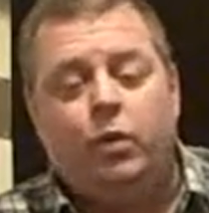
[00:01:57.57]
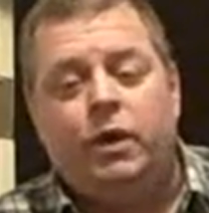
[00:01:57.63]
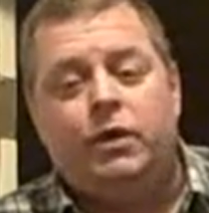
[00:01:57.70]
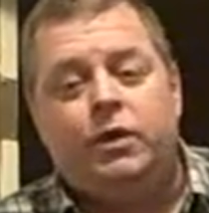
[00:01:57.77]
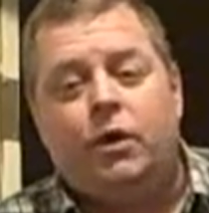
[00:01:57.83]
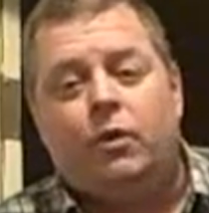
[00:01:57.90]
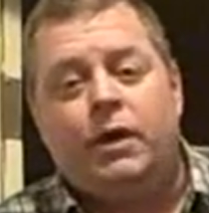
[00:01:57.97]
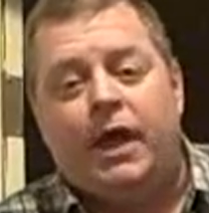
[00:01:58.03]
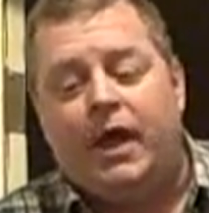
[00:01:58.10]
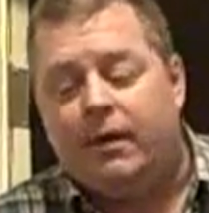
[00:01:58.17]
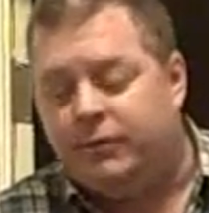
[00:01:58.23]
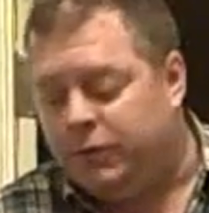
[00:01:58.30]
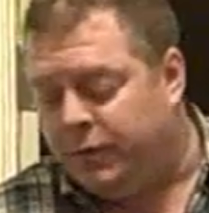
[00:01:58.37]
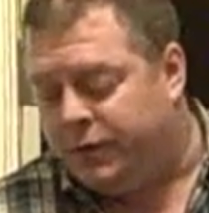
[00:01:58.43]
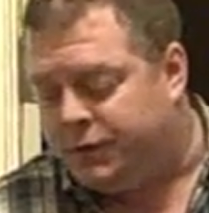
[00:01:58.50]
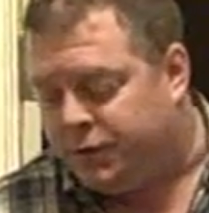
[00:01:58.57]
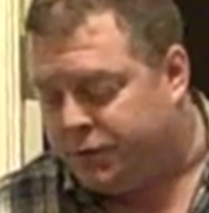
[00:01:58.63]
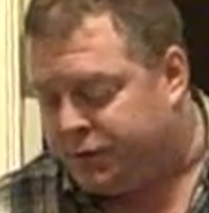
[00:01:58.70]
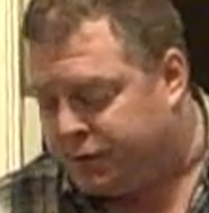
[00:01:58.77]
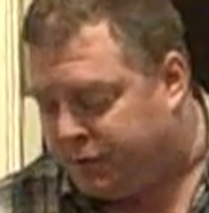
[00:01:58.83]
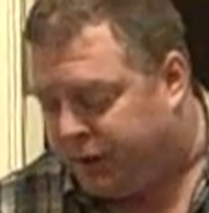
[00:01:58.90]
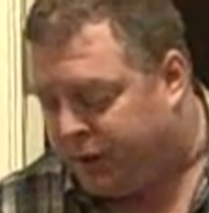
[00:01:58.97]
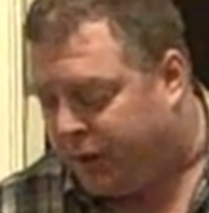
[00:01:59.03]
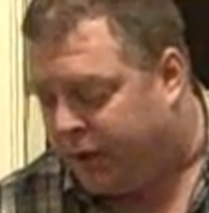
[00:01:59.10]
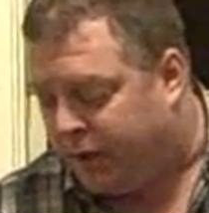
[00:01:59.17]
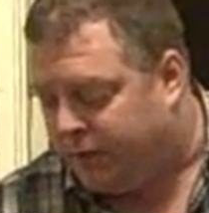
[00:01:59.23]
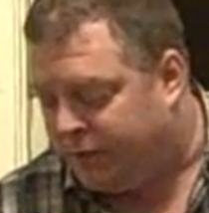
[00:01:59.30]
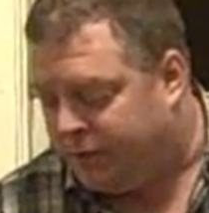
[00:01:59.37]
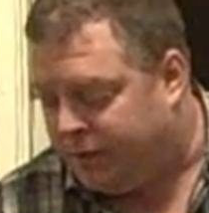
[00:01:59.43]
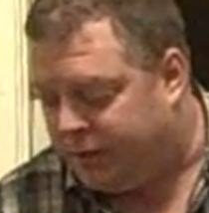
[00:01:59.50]
We don't have the resources right
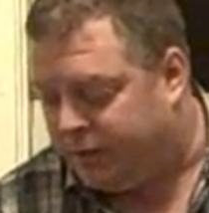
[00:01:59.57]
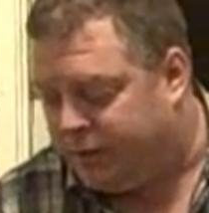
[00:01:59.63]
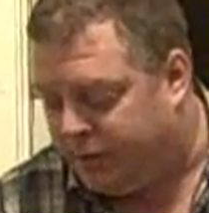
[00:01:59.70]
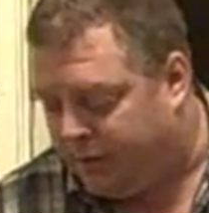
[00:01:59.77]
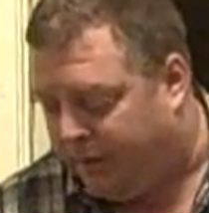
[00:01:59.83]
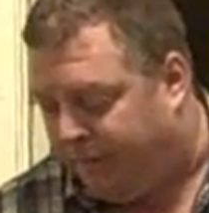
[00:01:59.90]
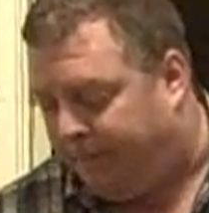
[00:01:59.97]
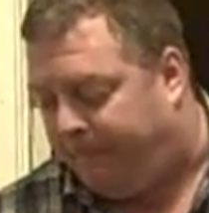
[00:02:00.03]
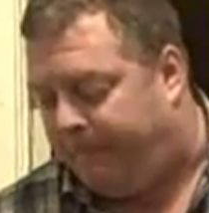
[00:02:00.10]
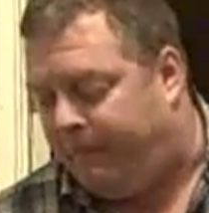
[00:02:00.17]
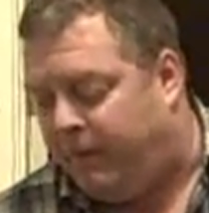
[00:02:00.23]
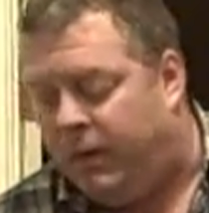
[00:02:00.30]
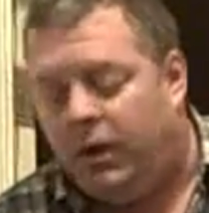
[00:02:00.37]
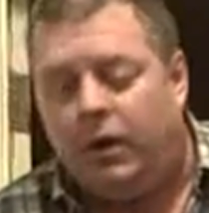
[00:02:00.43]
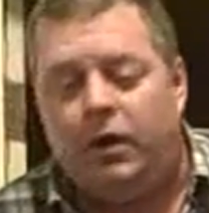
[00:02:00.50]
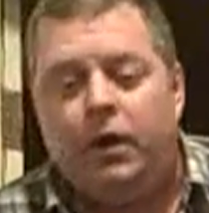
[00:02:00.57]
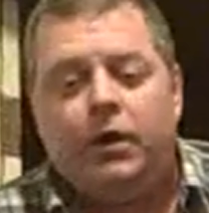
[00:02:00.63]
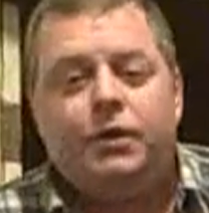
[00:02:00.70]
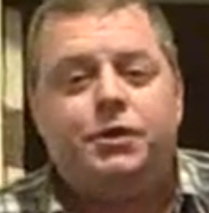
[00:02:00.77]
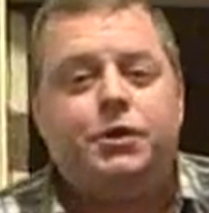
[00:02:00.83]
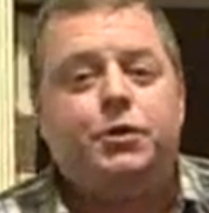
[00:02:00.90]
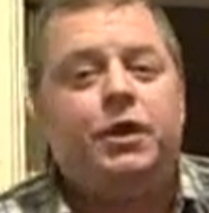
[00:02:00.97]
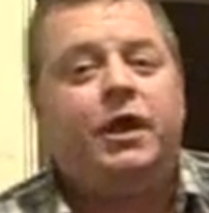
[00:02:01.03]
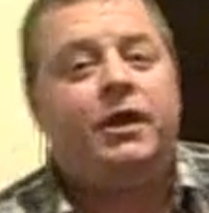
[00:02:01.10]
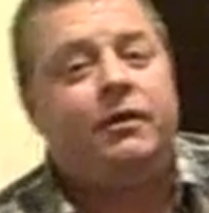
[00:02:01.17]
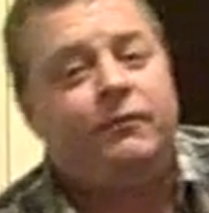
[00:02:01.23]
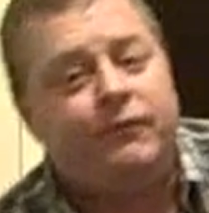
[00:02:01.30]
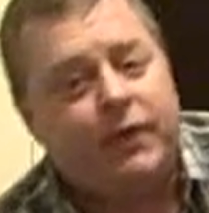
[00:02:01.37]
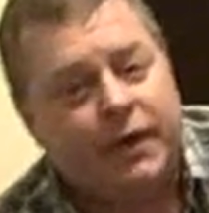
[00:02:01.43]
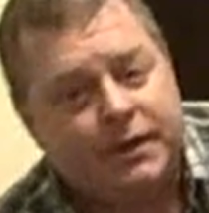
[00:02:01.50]
now to get
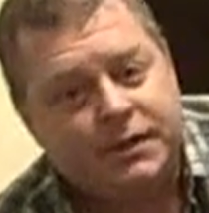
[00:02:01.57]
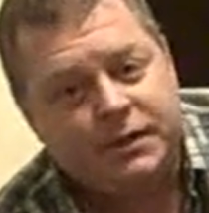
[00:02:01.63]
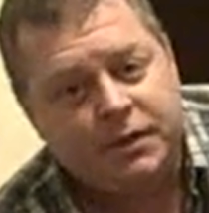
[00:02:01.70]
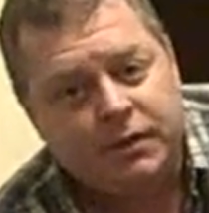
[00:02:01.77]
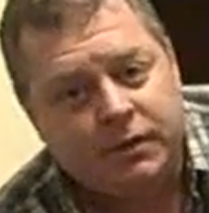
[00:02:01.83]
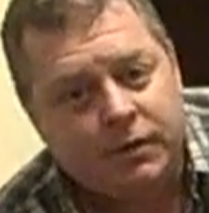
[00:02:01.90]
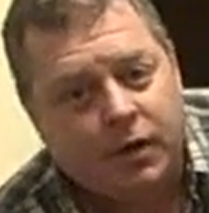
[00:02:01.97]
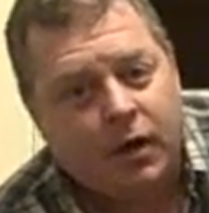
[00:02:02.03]
it fixed.